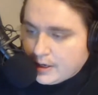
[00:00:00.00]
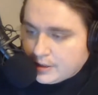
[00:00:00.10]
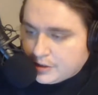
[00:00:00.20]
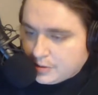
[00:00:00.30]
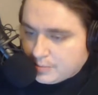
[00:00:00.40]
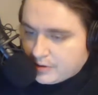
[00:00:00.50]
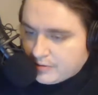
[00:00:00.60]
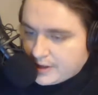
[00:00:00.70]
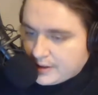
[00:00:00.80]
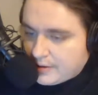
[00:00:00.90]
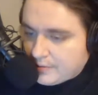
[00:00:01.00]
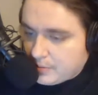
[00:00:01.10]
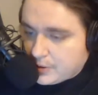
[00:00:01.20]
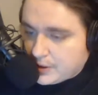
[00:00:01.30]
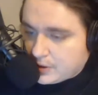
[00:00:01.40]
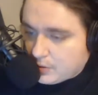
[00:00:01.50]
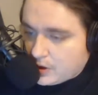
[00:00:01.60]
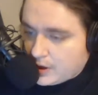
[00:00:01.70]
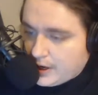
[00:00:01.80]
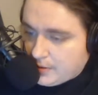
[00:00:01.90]
to prevent them from doing their
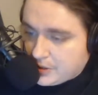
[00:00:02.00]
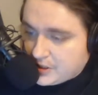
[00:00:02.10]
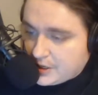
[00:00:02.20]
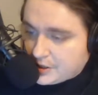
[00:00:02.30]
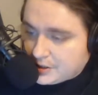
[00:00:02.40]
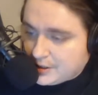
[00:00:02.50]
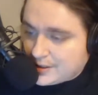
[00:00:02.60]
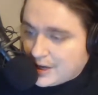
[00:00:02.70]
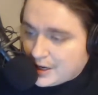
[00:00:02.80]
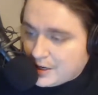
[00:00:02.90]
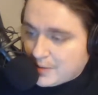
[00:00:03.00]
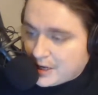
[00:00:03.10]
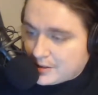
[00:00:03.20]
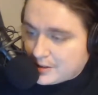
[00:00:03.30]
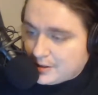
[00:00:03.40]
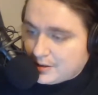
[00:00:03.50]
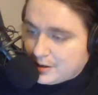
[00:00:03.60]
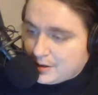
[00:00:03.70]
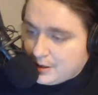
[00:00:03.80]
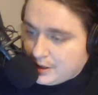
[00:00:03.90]
work and potentially document
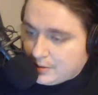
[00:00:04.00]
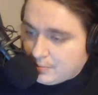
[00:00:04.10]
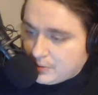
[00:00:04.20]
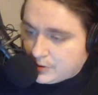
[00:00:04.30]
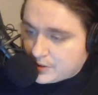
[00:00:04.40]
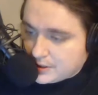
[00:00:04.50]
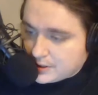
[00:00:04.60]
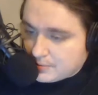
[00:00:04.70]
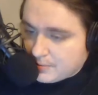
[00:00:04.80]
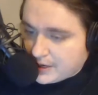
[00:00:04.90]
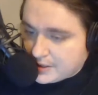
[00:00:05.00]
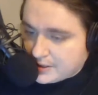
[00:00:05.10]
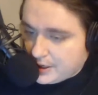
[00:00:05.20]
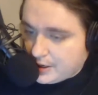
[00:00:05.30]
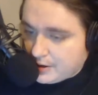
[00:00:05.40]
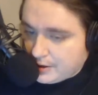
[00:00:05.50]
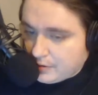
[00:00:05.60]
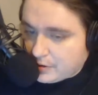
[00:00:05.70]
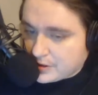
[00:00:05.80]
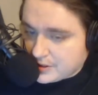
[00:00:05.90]
the abuses by security
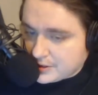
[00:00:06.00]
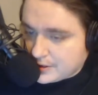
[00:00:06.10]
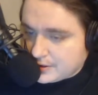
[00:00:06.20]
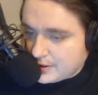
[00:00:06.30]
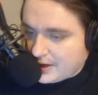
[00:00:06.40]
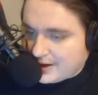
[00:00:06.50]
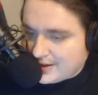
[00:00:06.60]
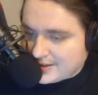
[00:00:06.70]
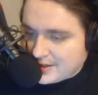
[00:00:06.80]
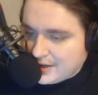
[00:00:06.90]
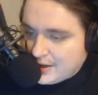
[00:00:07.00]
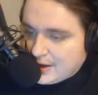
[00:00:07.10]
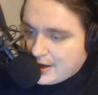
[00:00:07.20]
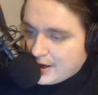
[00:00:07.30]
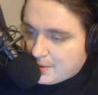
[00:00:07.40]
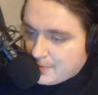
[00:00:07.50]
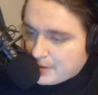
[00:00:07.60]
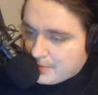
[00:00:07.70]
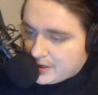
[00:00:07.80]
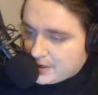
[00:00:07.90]
forces. Hi, guys. An
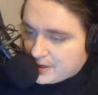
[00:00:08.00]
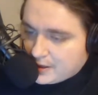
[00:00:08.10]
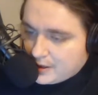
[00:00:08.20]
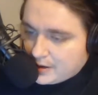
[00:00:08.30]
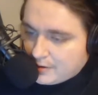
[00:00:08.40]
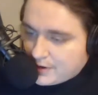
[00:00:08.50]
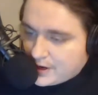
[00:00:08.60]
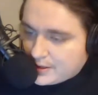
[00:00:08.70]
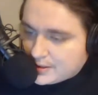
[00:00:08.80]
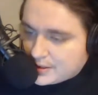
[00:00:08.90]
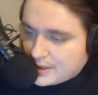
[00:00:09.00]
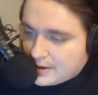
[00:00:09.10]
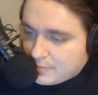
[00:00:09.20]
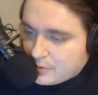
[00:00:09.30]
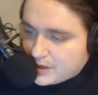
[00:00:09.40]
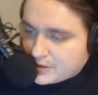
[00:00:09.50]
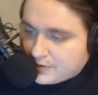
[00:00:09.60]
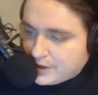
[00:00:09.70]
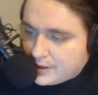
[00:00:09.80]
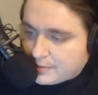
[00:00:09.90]
amendment clarifies that press
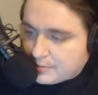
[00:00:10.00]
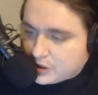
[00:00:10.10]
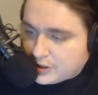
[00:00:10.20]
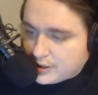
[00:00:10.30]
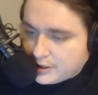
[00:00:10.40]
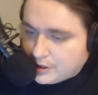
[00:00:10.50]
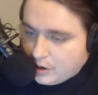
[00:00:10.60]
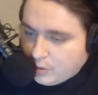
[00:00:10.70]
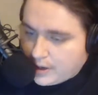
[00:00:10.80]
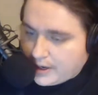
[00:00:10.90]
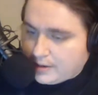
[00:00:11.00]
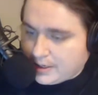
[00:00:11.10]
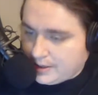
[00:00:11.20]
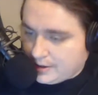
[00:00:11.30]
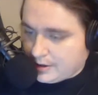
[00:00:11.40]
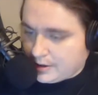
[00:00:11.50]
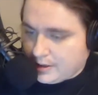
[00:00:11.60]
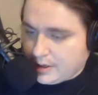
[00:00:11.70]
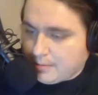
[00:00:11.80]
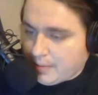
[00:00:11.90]
freedom should in no way be hindered
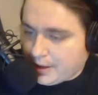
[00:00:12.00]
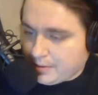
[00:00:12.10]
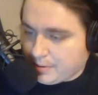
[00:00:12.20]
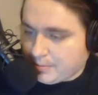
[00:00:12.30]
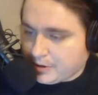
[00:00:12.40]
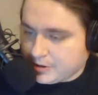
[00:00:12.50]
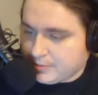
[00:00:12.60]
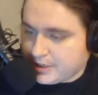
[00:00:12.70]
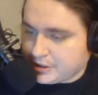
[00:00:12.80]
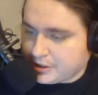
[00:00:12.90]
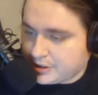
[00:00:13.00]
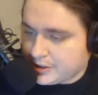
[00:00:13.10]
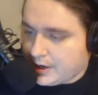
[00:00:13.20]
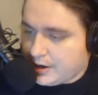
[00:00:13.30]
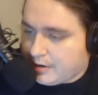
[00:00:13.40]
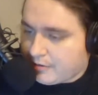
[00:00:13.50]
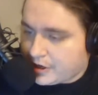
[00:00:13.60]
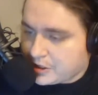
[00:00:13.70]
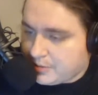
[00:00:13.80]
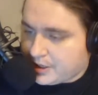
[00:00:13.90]
by the proposed measures.
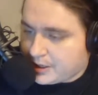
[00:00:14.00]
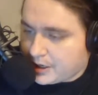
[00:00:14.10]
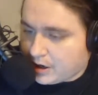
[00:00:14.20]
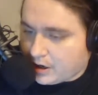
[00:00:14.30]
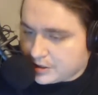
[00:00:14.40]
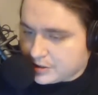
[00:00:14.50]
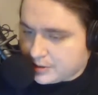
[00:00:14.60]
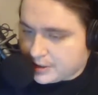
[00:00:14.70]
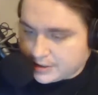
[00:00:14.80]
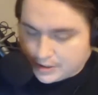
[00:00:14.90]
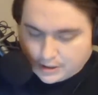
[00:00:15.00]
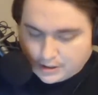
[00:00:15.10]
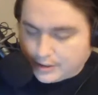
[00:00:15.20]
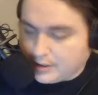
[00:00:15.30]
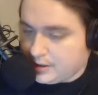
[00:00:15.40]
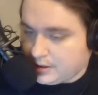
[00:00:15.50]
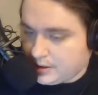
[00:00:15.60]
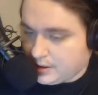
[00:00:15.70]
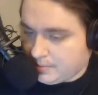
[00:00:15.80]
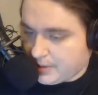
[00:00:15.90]
French media are also concerned
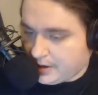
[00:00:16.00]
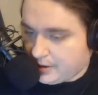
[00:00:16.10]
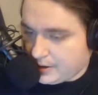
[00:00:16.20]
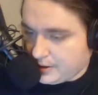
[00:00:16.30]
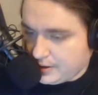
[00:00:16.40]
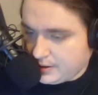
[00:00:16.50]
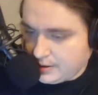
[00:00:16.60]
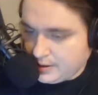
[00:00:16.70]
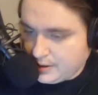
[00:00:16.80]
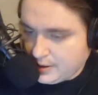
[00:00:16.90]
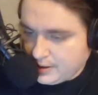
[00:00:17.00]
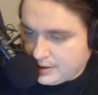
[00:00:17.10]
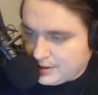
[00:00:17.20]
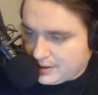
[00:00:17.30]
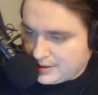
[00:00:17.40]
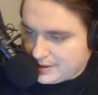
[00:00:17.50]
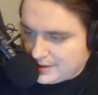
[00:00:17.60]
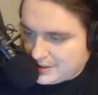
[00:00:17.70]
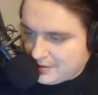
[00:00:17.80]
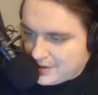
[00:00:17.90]
about
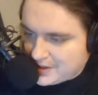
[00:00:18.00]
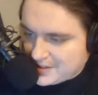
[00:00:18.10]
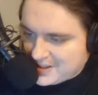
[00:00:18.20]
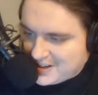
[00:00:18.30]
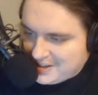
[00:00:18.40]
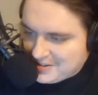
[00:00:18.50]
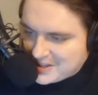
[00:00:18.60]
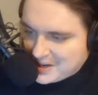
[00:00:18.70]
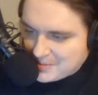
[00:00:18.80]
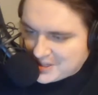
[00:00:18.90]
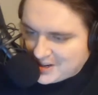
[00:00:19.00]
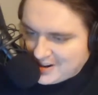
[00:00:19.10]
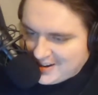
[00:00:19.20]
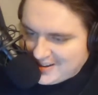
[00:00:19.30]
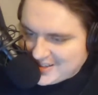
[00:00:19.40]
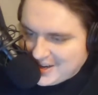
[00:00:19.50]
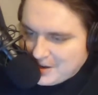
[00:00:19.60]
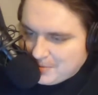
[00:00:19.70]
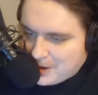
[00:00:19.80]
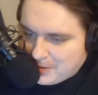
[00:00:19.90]
Sylvester, can you stop? Sorry, guys.
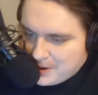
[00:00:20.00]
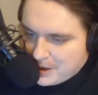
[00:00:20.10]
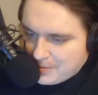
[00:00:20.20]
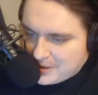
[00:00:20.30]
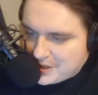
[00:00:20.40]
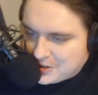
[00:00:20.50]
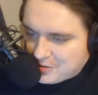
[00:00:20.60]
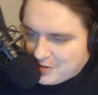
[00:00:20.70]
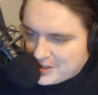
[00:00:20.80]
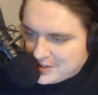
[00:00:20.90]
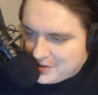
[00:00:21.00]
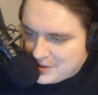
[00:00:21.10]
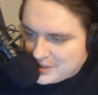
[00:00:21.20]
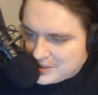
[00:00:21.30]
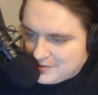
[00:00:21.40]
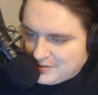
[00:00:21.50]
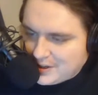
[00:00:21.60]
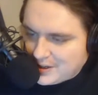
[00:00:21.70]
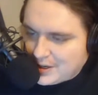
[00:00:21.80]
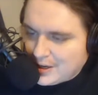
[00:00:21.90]
About potential rights abuses
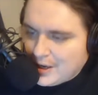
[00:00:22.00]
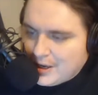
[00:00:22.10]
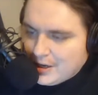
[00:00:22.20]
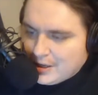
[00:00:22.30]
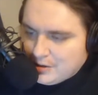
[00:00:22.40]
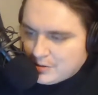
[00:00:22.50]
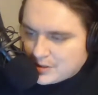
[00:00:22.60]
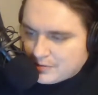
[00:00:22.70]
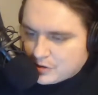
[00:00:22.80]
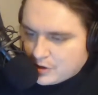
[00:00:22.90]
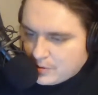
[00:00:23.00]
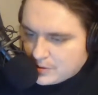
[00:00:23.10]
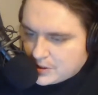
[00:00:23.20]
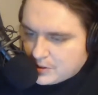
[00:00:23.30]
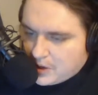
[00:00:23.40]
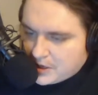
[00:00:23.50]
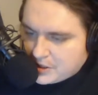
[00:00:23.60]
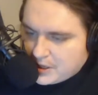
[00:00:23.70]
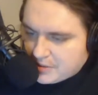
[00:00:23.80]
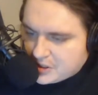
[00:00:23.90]
via use of drones to
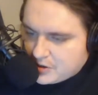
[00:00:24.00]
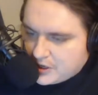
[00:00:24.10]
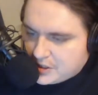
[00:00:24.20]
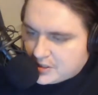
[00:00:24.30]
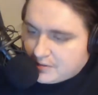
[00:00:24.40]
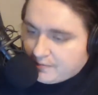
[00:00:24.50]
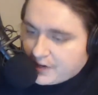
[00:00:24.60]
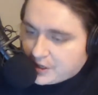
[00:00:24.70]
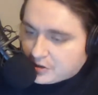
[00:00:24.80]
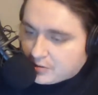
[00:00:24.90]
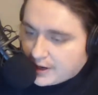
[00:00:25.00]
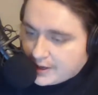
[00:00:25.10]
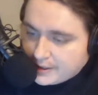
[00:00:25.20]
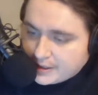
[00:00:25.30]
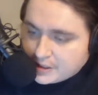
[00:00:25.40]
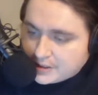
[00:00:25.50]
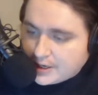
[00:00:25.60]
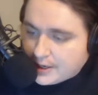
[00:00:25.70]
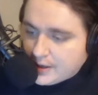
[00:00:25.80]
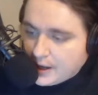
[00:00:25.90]
watch demonstrations and facial recognition
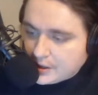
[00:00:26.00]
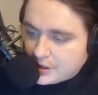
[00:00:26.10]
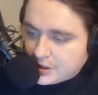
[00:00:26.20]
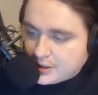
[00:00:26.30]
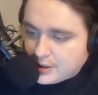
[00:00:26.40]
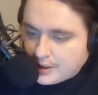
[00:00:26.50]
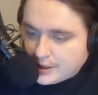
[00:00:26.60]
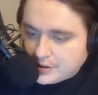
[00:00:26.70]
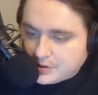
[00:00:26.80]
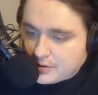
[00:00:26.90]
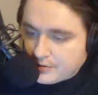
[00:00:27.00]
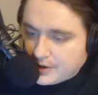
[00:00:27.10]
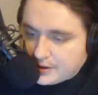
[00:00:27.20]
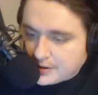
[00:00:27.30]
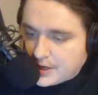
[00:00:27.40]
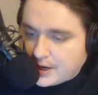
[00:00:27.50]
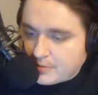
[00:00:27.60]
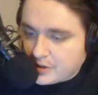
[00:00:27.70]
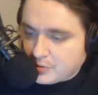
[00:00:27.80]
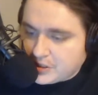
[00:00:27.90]
technology linked to surveillance
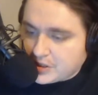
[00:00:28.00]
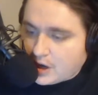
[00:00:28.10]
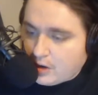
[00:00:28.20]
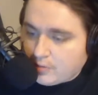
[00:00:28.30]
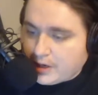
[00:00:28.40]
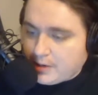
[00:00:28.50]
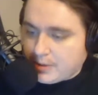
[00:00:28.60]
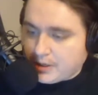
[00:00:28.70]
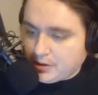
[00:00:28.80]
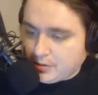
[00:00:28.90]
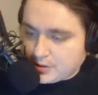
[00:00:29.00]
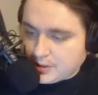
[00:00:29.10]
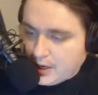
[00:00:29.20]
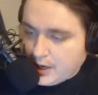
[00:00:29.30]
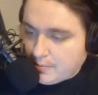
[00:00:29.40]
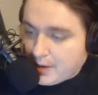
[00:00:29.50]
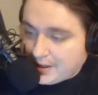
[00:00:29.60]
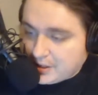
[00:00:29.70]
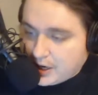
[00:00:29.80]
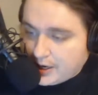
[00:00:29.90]
cameras, which has already been used by
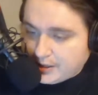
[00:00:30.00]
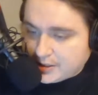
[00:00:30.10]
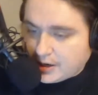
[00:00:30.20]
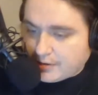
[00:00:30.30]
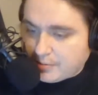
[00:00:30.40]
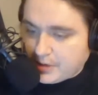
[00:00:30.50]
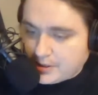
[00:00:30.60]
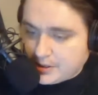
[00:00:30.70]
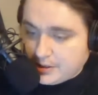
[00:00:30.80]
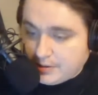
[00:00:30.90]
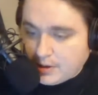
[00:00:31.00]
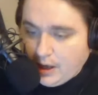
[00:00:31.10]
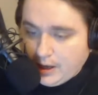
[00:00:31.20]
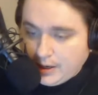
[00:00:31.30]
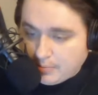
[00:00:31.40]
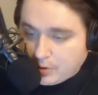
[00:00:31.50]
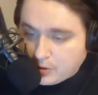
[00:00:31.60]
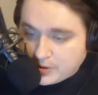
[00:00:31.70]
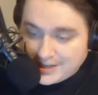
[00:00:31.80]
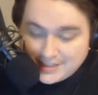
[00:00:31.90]
the Chinese government in
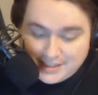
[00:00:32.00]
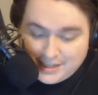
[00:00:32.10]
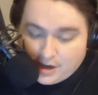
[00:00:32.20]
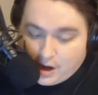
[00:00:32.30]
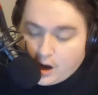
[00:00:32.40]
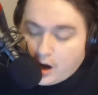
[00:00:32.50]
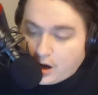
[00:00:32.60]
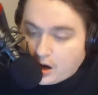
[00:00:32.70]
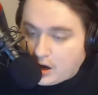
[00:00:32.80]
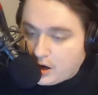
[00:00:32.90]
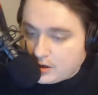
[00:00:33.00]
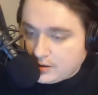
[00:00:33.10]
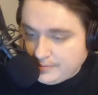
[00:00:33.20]
protest in Hong Kong.